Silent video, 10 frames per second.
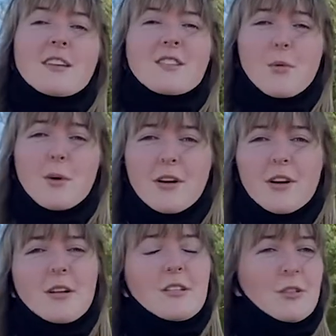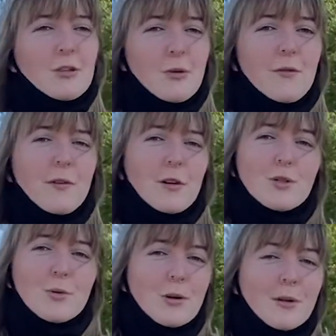So we are going to do
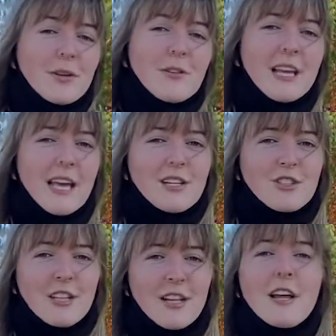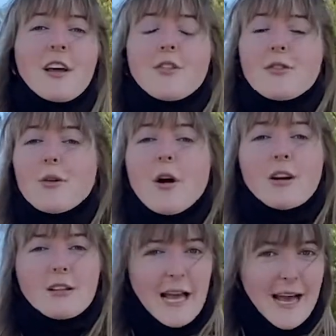virtual communication through
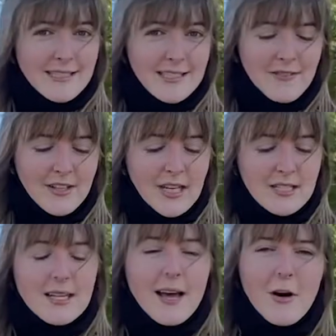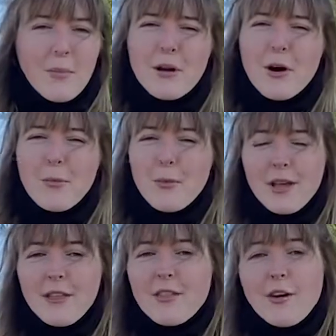our activities to help cope
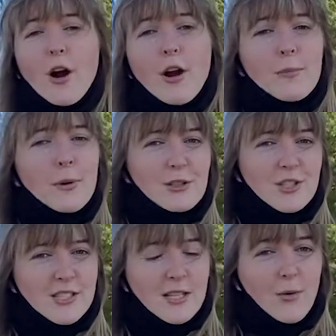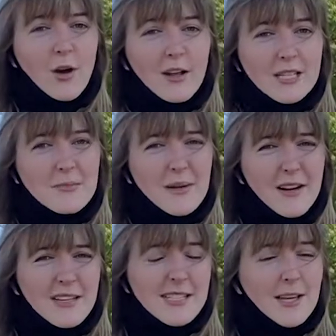with the hard emotions that we're all
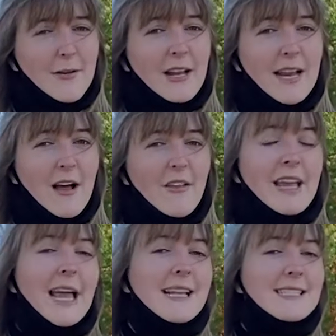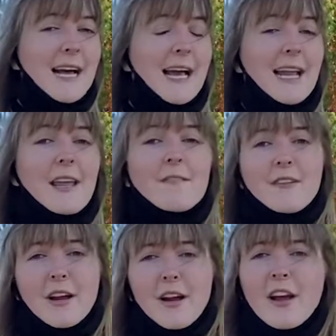experiencing right now, like anxiety,
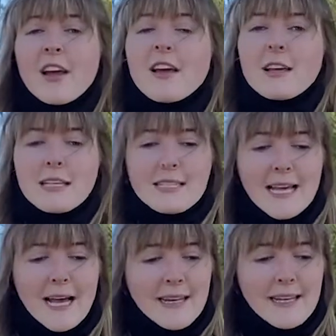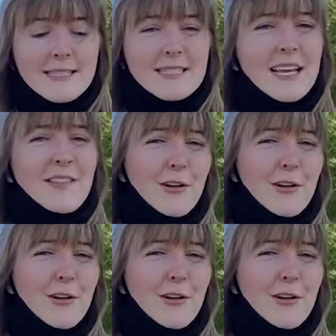fear, sadness, and